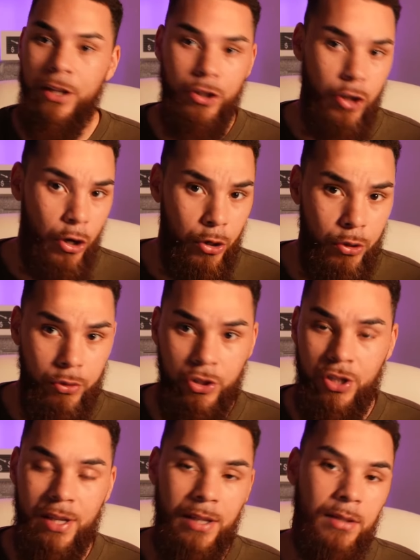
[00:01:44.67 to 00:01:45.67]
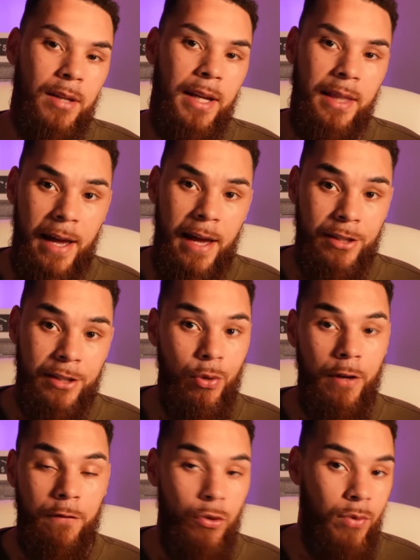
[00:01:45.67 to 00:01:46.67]
Doge, things like that. So
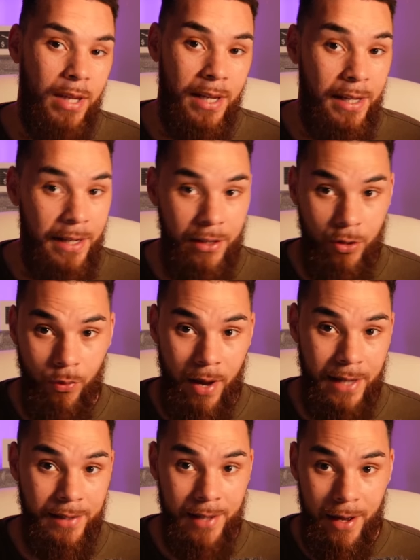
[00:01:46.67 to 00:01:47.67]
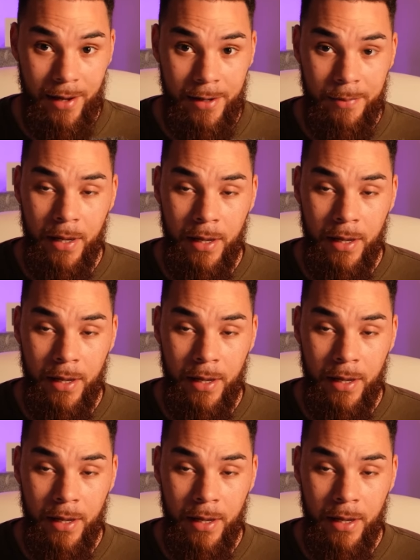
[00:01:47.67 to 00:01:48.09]
if you get in at the right time,